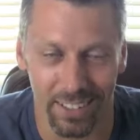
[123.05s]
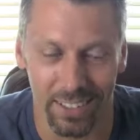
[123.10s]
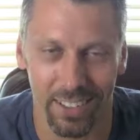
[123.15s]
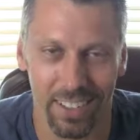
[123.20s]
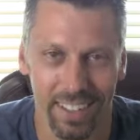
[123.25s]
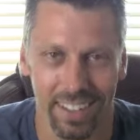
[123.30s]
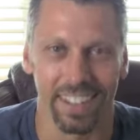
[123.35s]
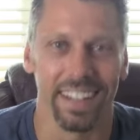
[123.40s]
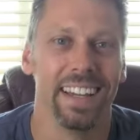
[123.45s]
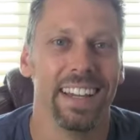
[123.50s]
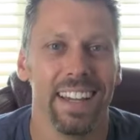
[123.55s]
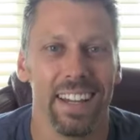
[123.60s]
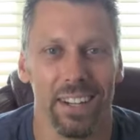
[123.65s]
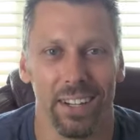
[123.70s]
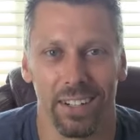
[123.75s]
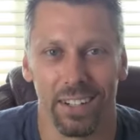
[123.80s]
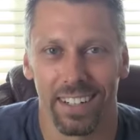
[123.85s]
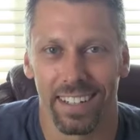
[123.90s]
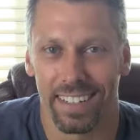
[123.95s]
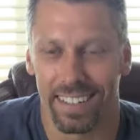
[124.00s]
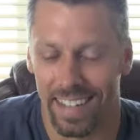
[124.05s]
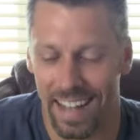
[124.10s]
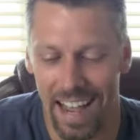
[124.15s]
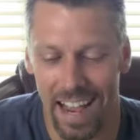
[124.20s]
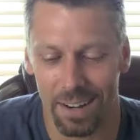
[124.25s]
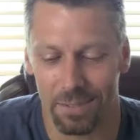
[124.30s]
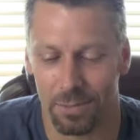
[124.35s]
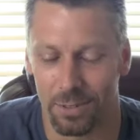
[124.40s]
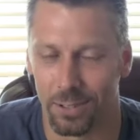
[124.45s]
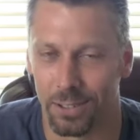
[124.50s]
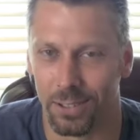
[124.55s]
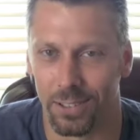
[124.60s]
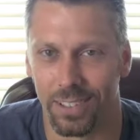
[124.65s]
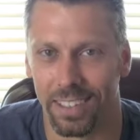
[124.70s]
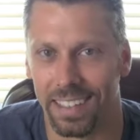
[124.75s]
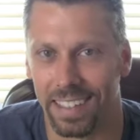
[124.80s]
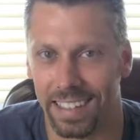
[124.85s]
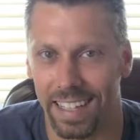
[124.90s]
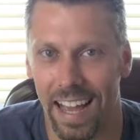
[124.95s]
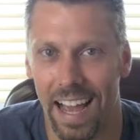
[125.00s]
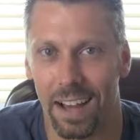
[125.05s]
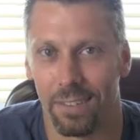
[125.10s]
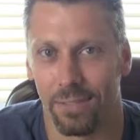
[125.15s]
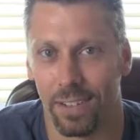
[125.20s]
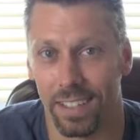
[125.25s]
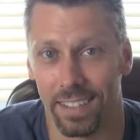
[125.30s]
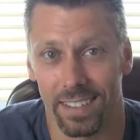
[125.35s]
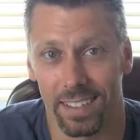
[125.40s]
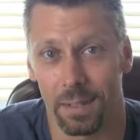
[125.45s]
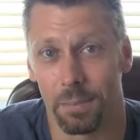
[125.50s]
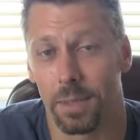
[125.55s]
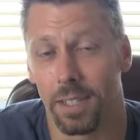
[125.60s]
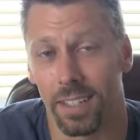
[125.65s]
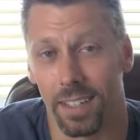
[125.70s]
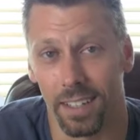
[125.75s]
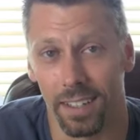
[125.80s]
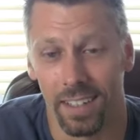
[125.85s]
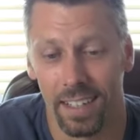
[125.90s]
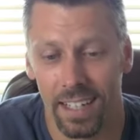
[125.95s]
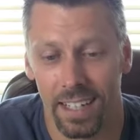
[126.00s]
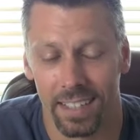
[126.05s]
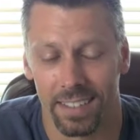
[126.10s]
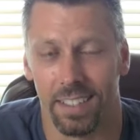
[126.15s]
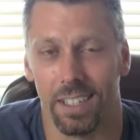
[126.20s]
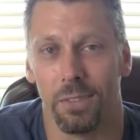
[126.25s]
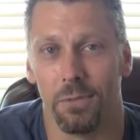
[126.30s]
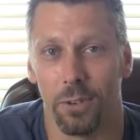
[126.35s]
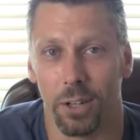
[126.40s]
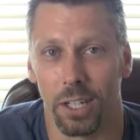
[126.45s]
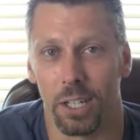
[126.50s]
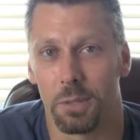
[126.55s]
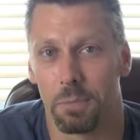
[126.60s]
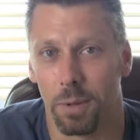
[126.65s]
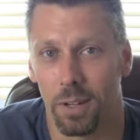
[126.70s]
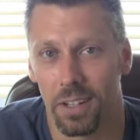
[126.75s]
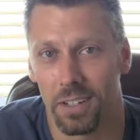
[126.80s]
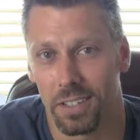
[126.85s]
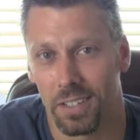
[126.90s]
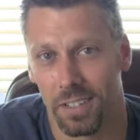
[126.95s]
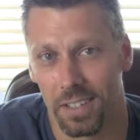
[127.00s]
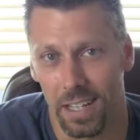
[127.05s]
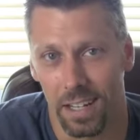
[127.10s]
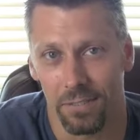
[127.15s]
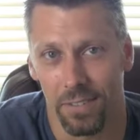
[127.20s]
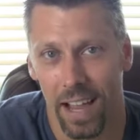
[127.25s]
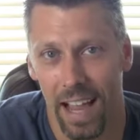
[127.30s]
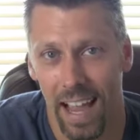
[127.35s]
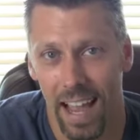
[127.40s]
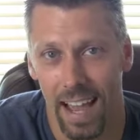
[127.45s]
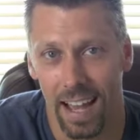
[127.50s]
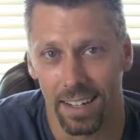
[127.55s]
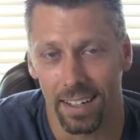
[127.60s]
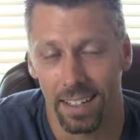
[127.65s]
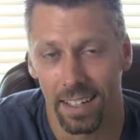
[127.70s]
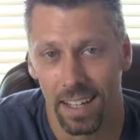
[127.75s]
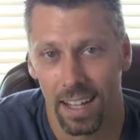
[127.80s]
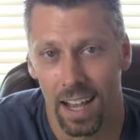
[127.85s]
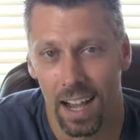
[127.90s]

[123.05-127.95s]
You're gonna you're gonna absolutely laugh at some of the the different experiences I've had,